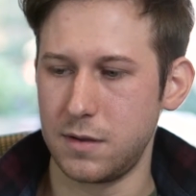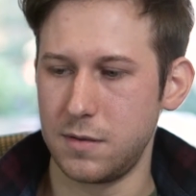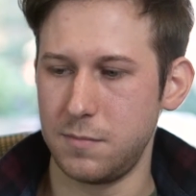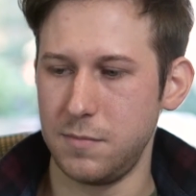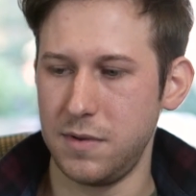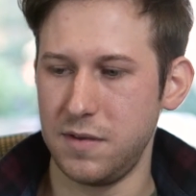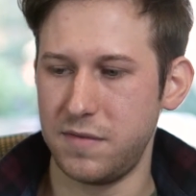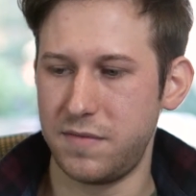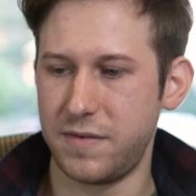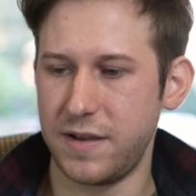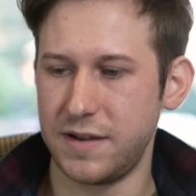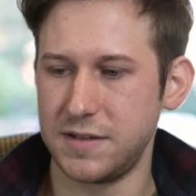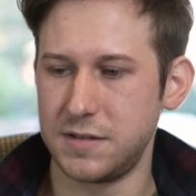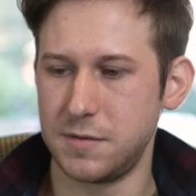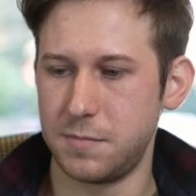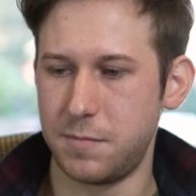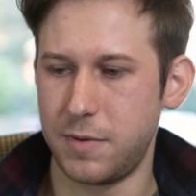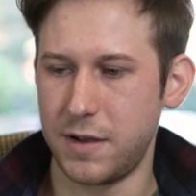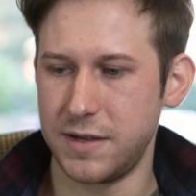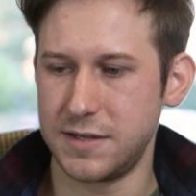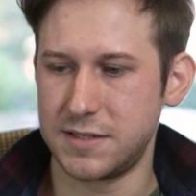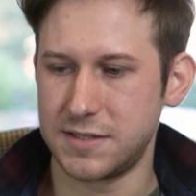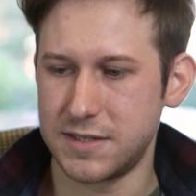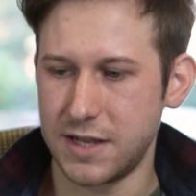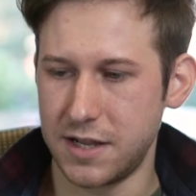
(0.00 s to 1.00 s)
be affected
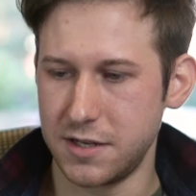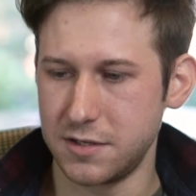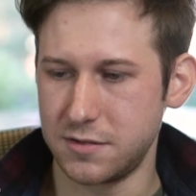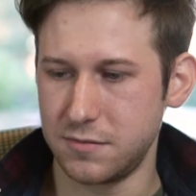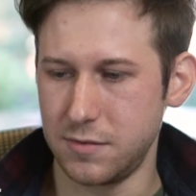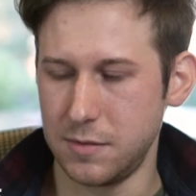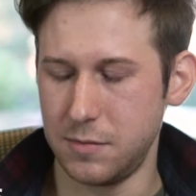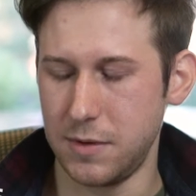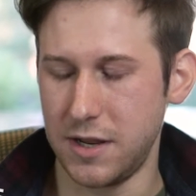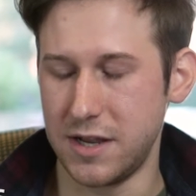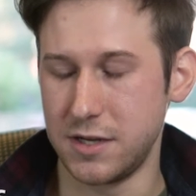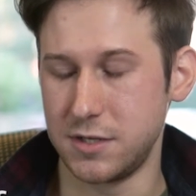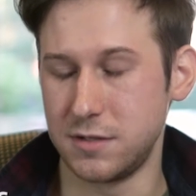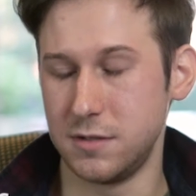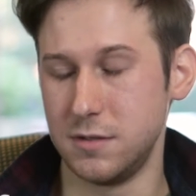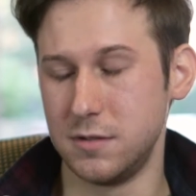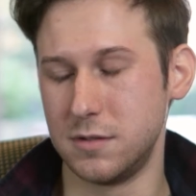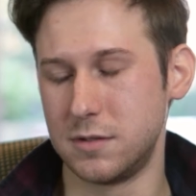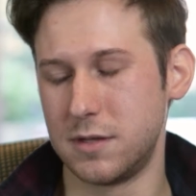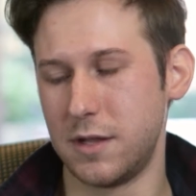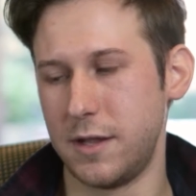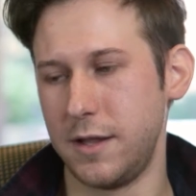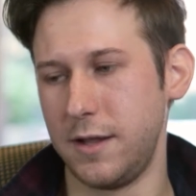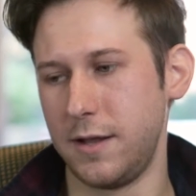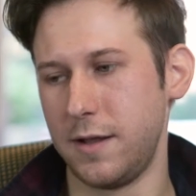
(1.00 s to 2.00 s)
by sensory
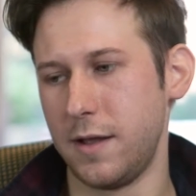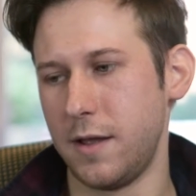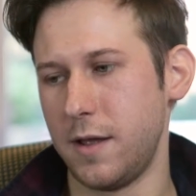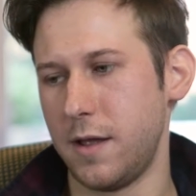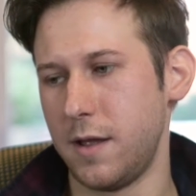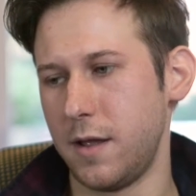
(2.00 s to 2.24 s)
issues, like